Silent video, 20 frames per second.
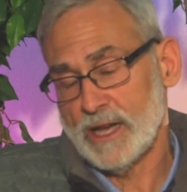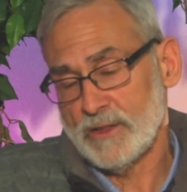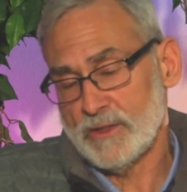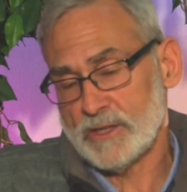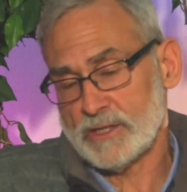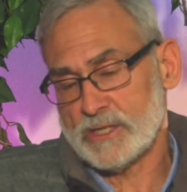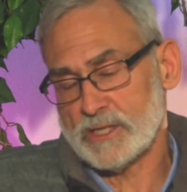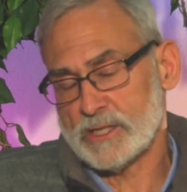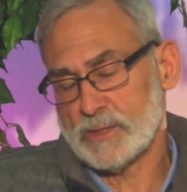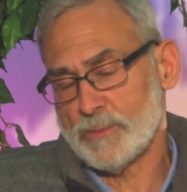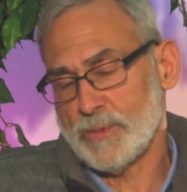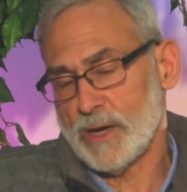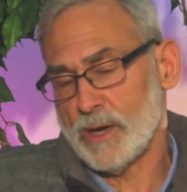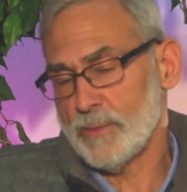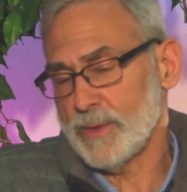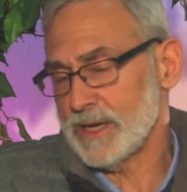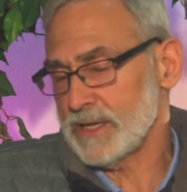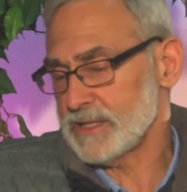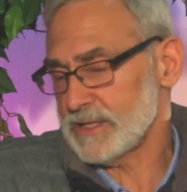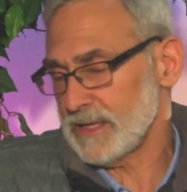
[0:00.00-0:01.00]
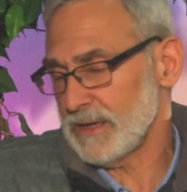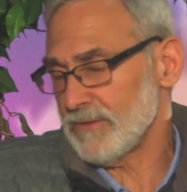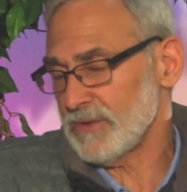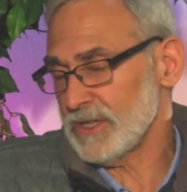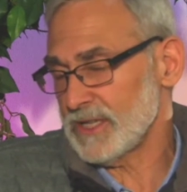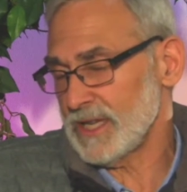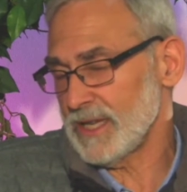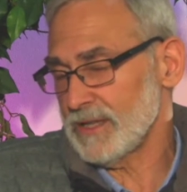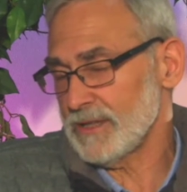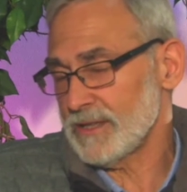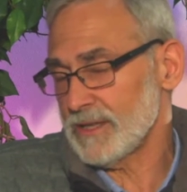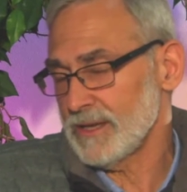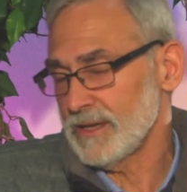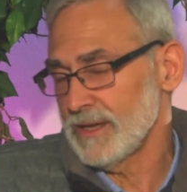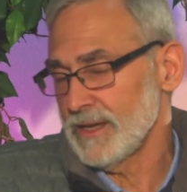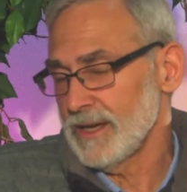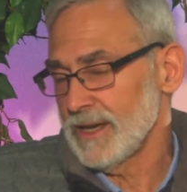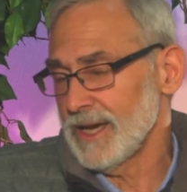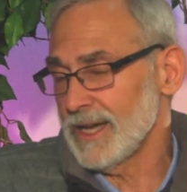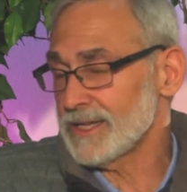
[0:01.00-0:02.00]
This is about my 17th
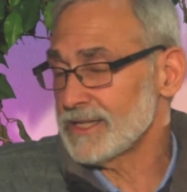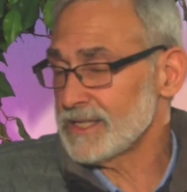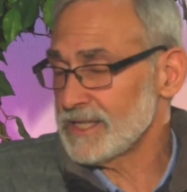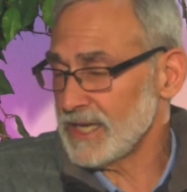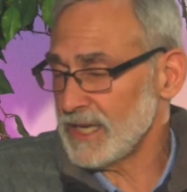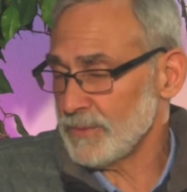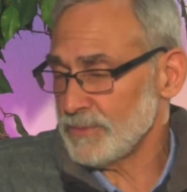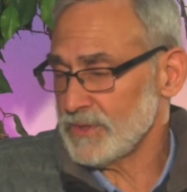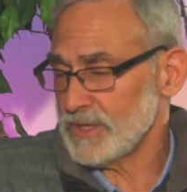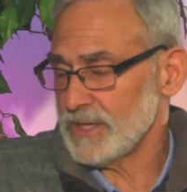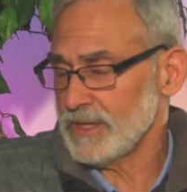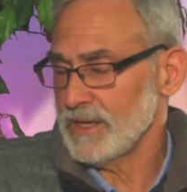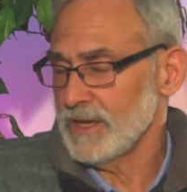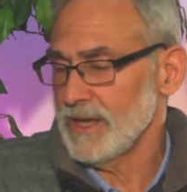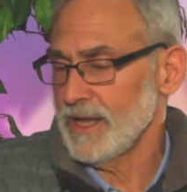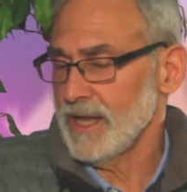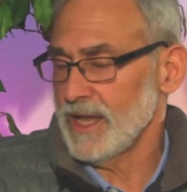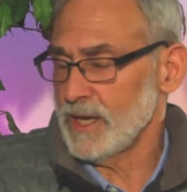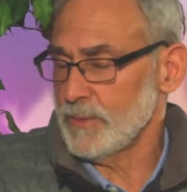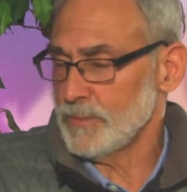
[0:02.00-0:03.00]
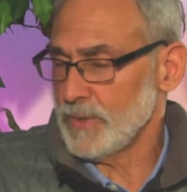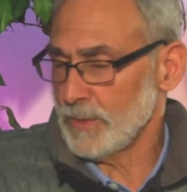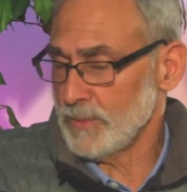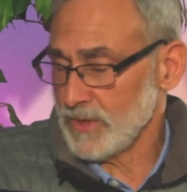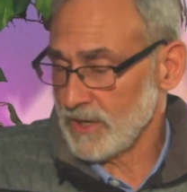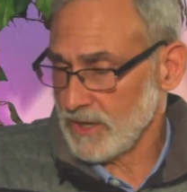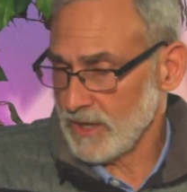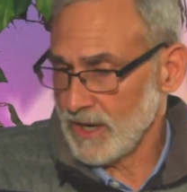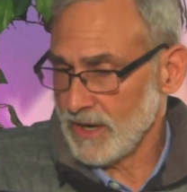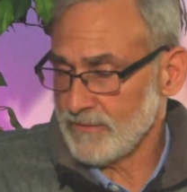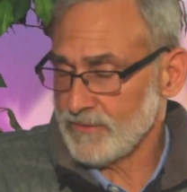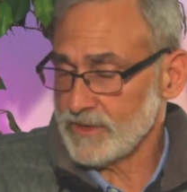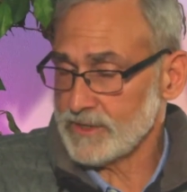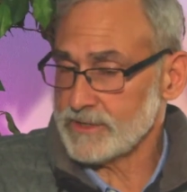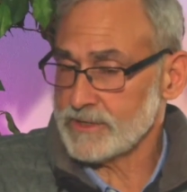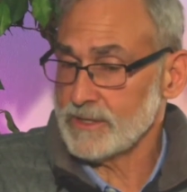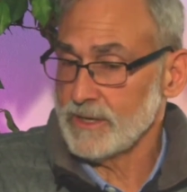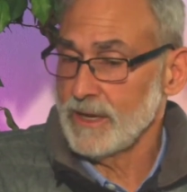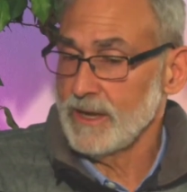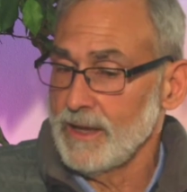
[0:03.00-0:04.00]
attempt at a public
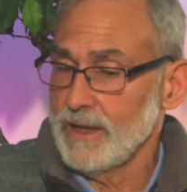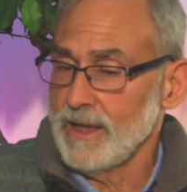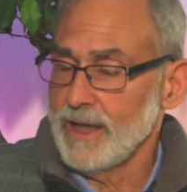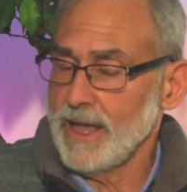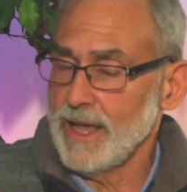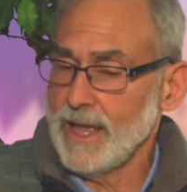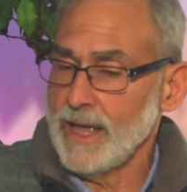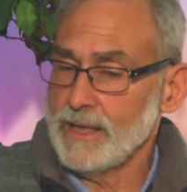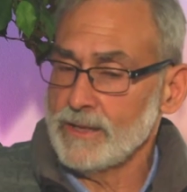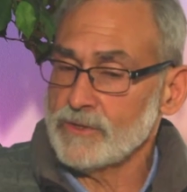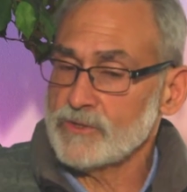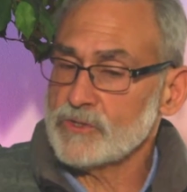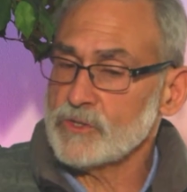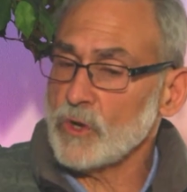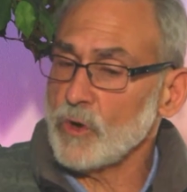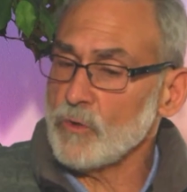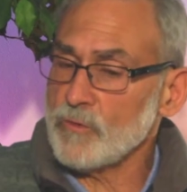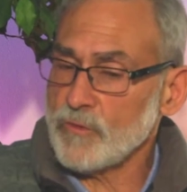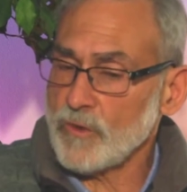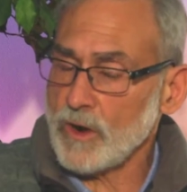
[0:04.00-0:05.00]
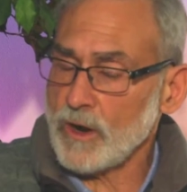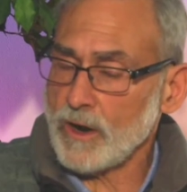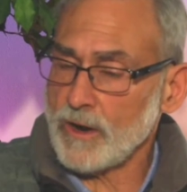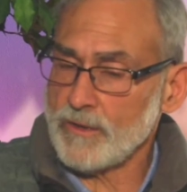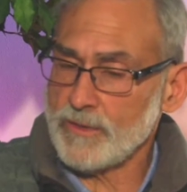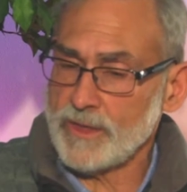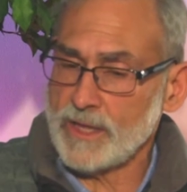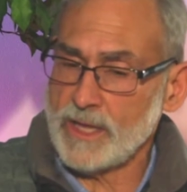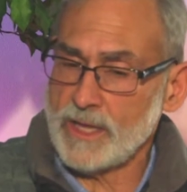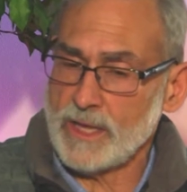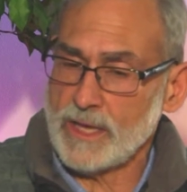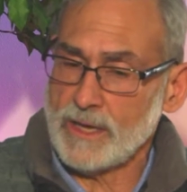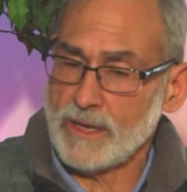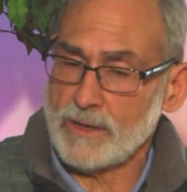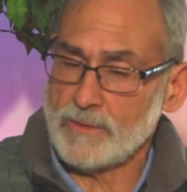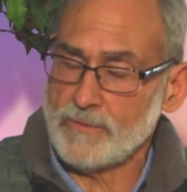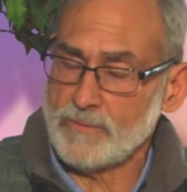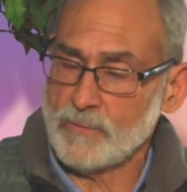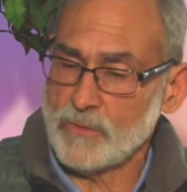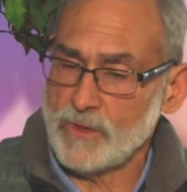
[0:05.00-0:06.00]
office, and so far
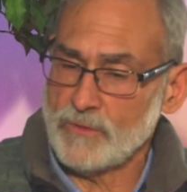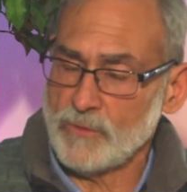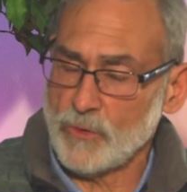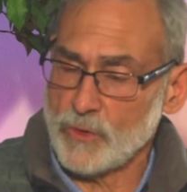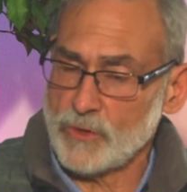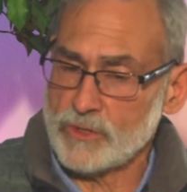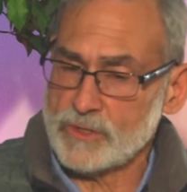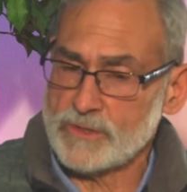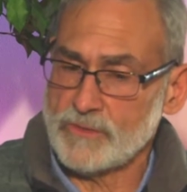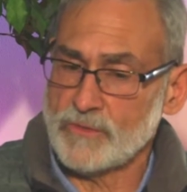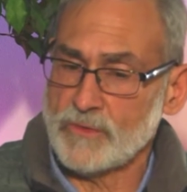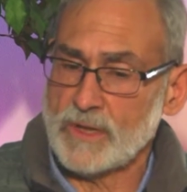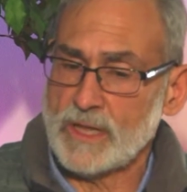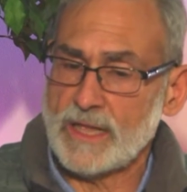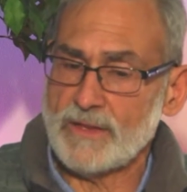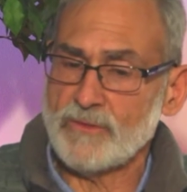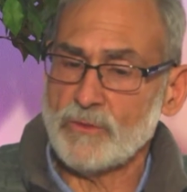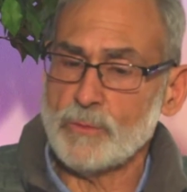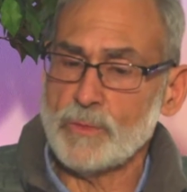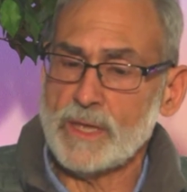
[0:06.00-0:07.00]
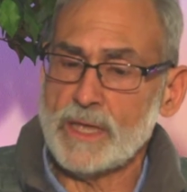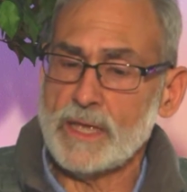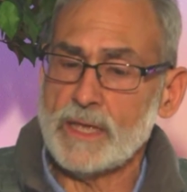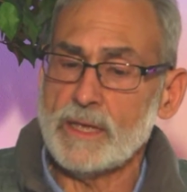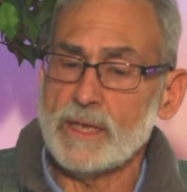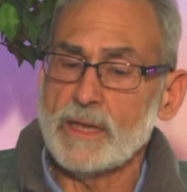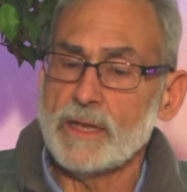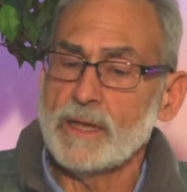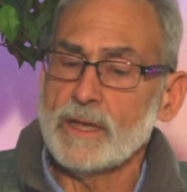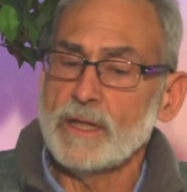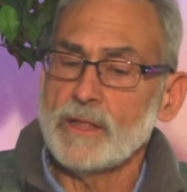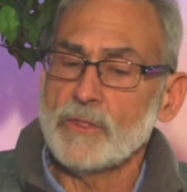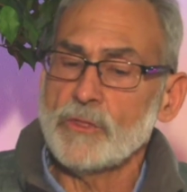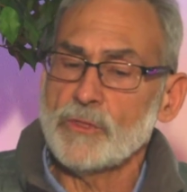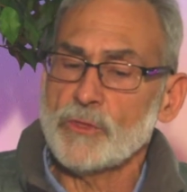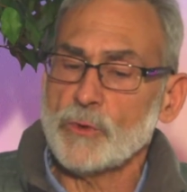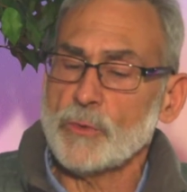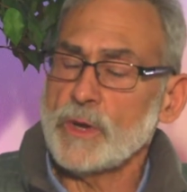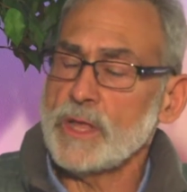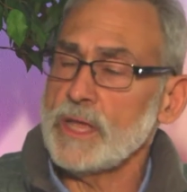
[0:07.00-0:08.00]
the voters have given me
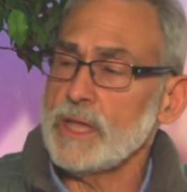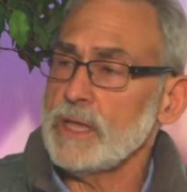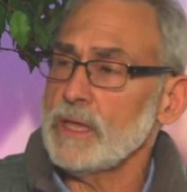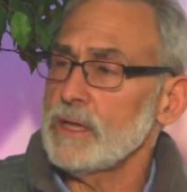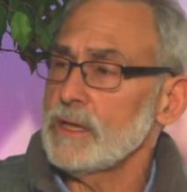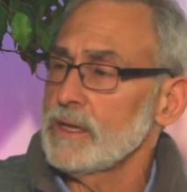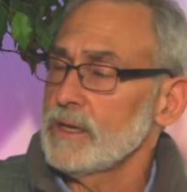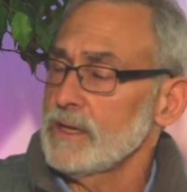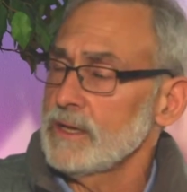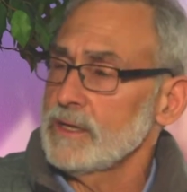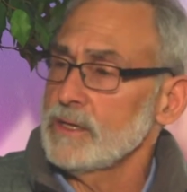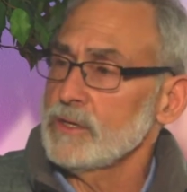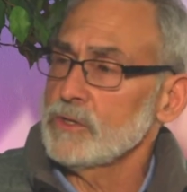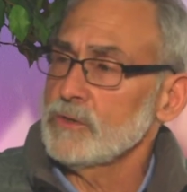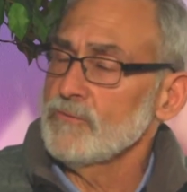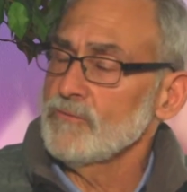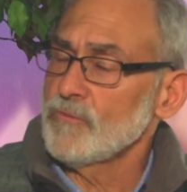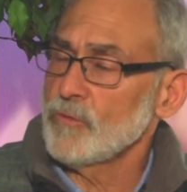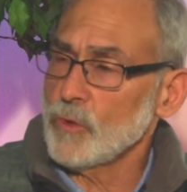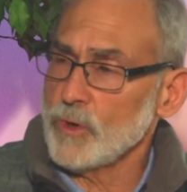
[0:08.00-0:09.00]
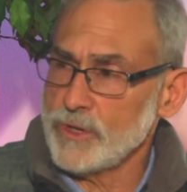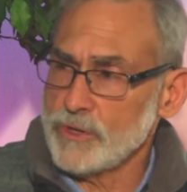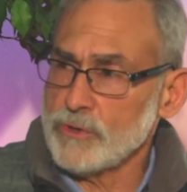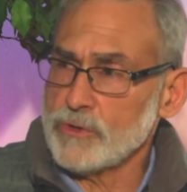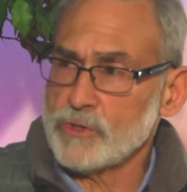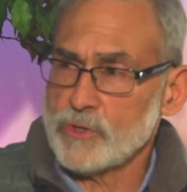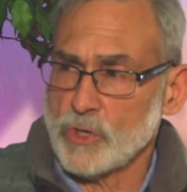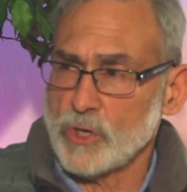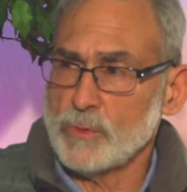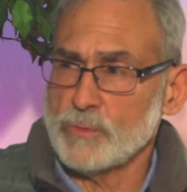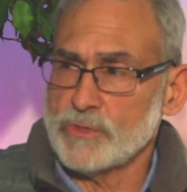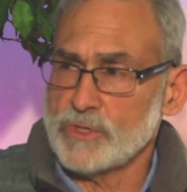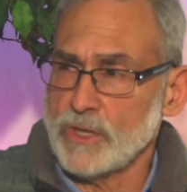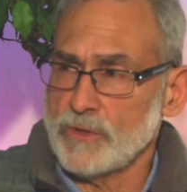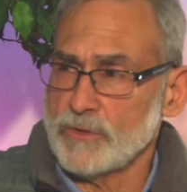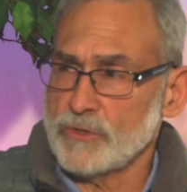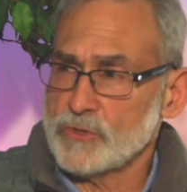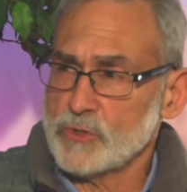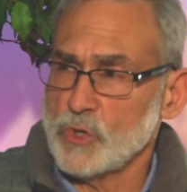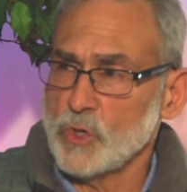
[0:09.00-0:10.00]
3 4-year terms
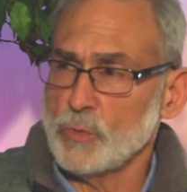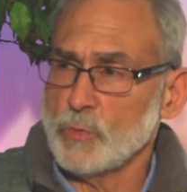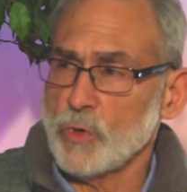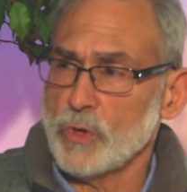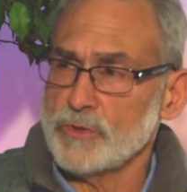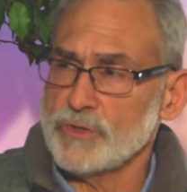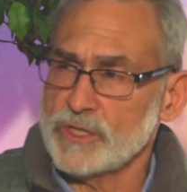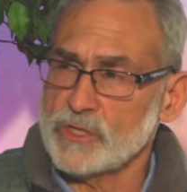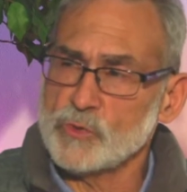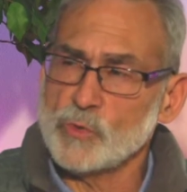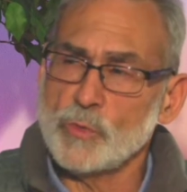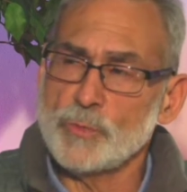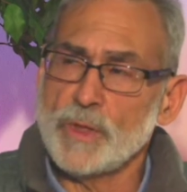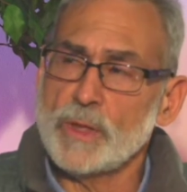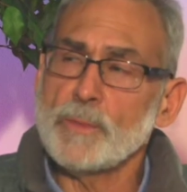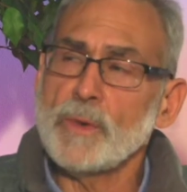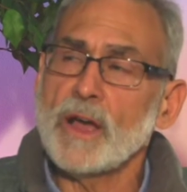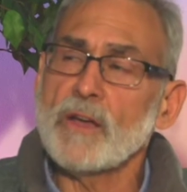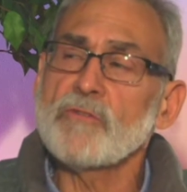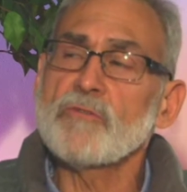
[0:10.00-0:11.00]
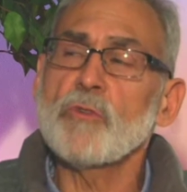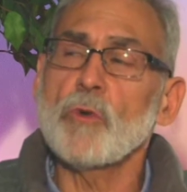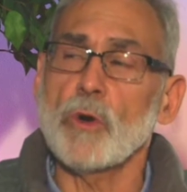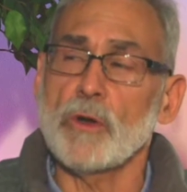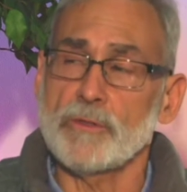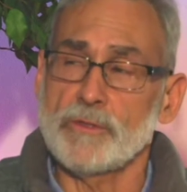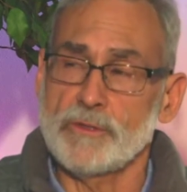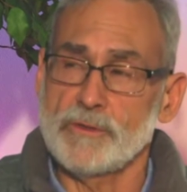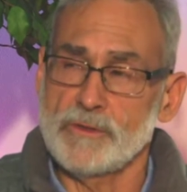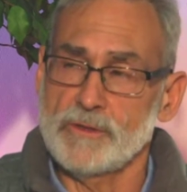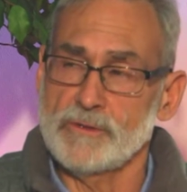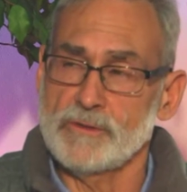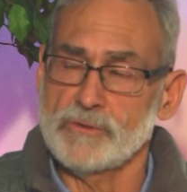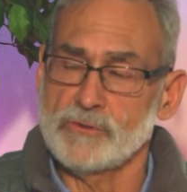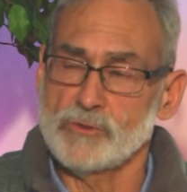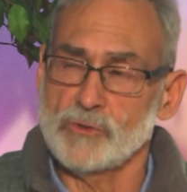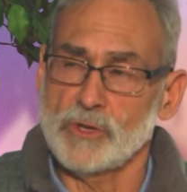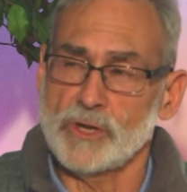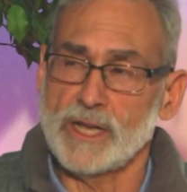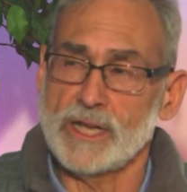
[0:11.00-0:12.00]
on the school board. This would be my 4th,
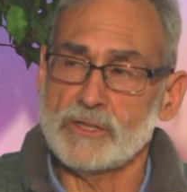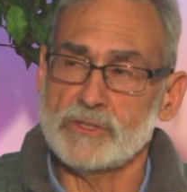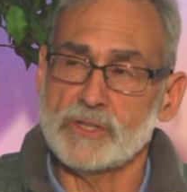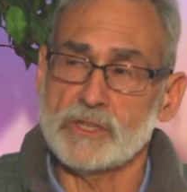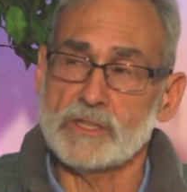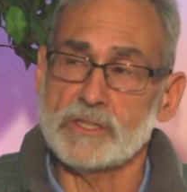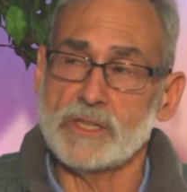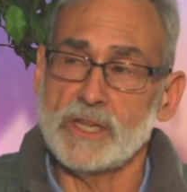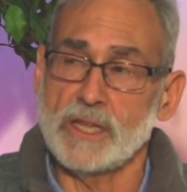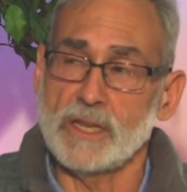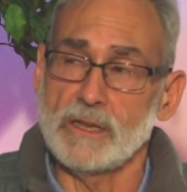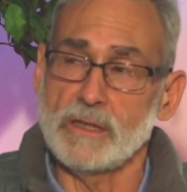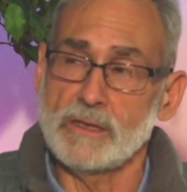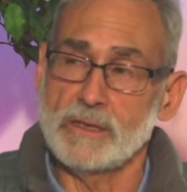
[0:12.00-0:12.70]
should I succeed.